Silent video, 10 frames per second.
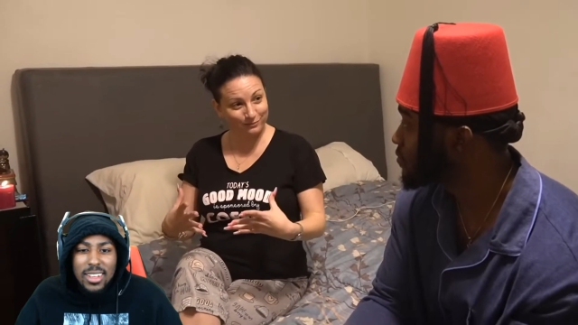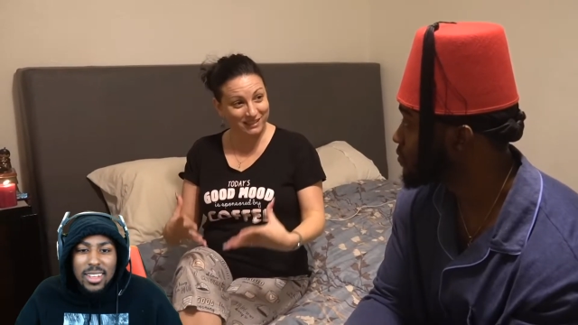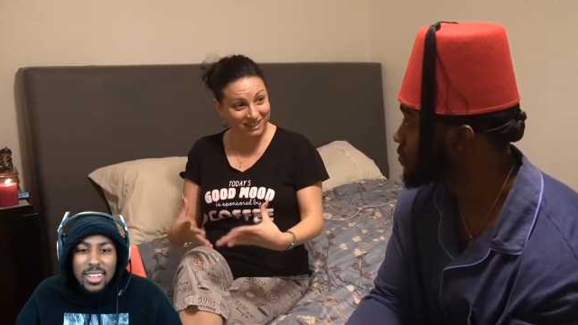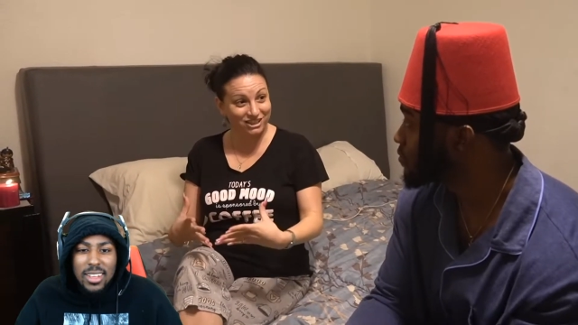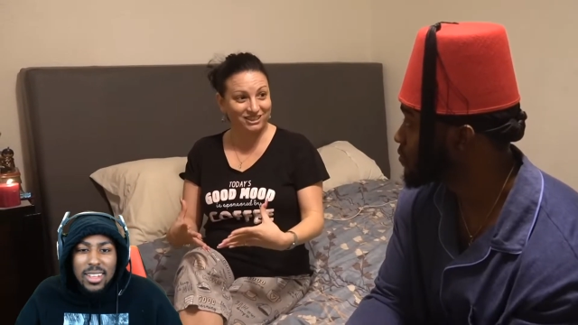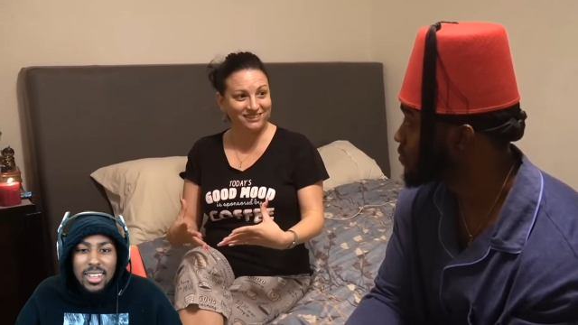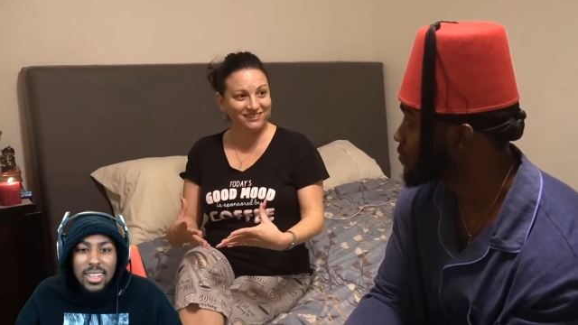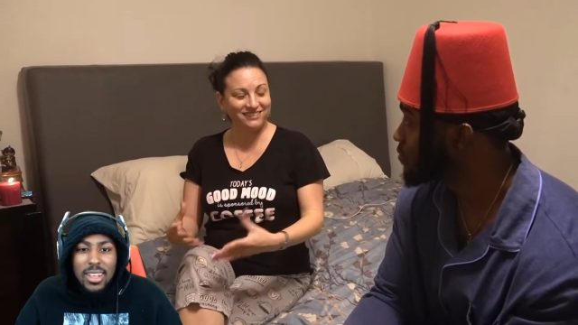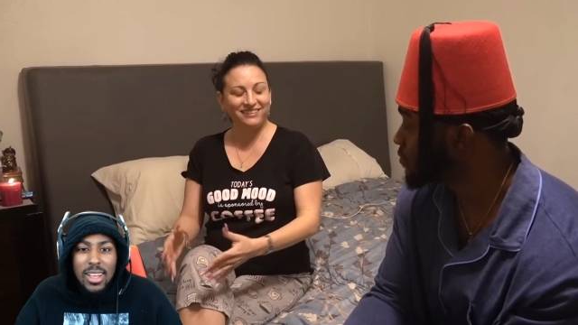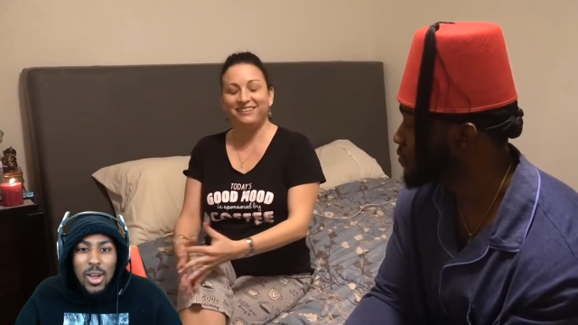Speaker 1: position,
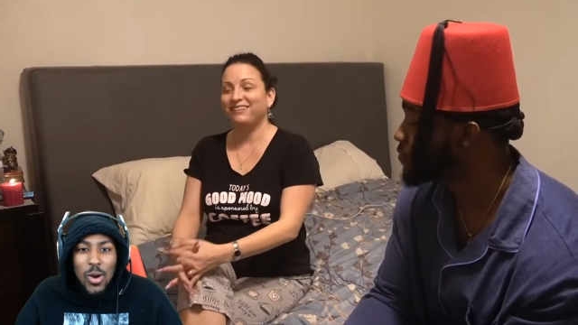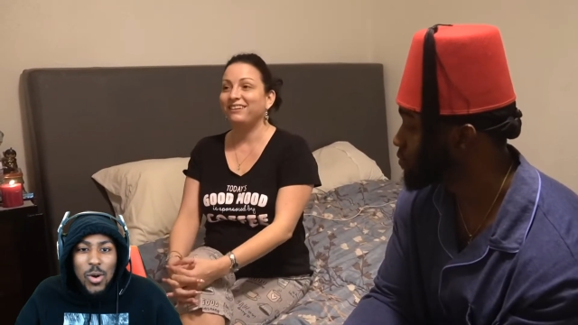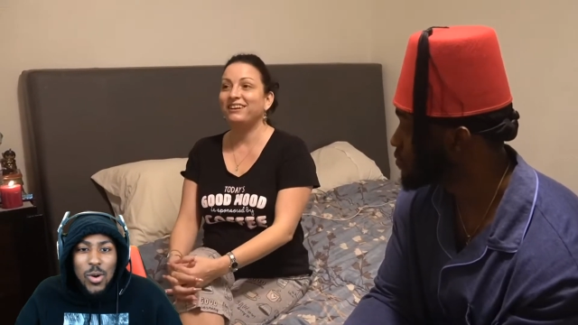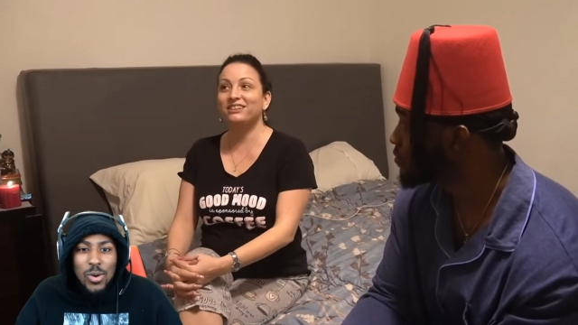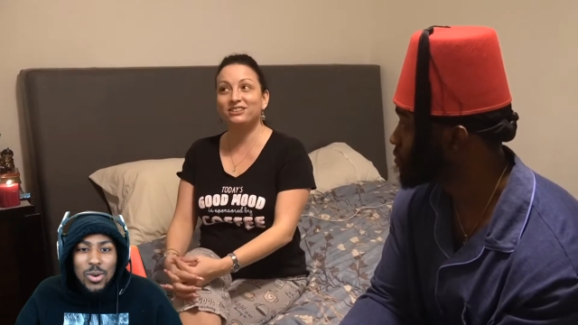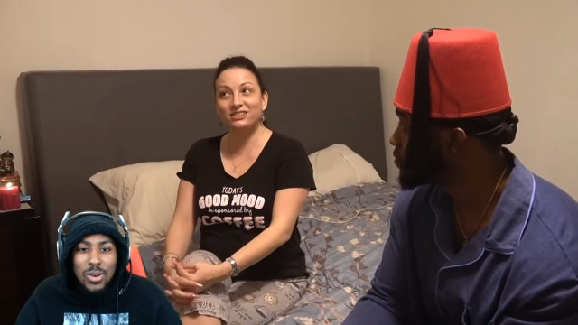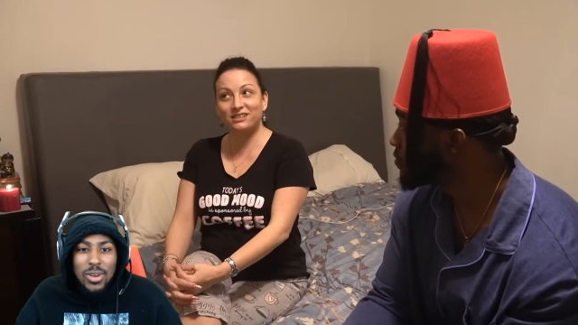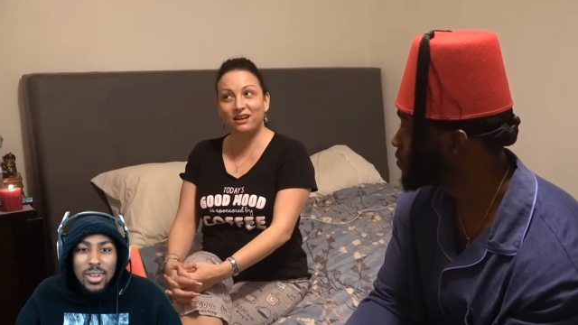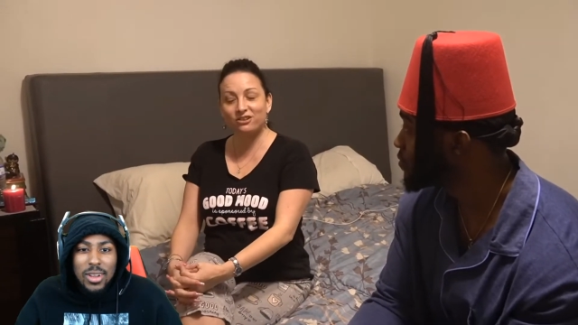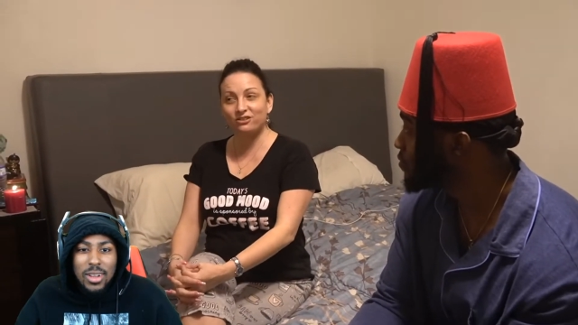mm-hmm. Oh. and you
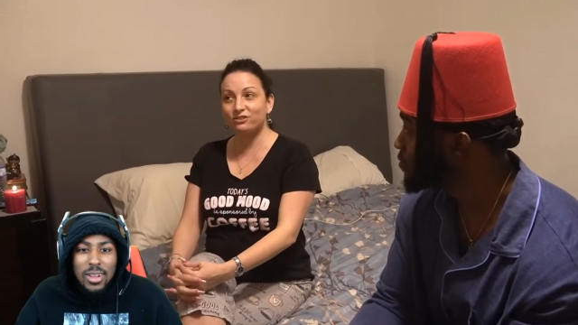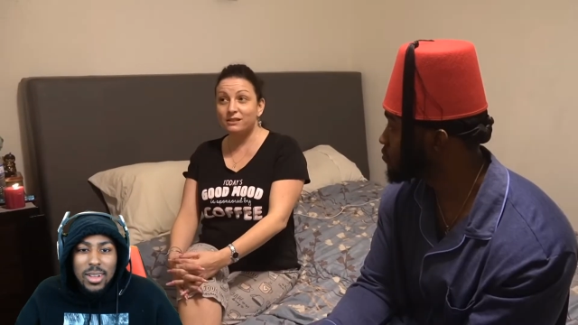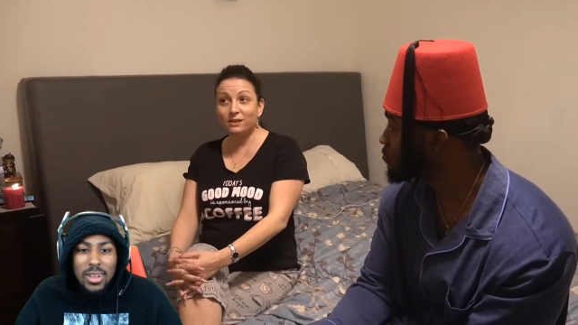just cuddle.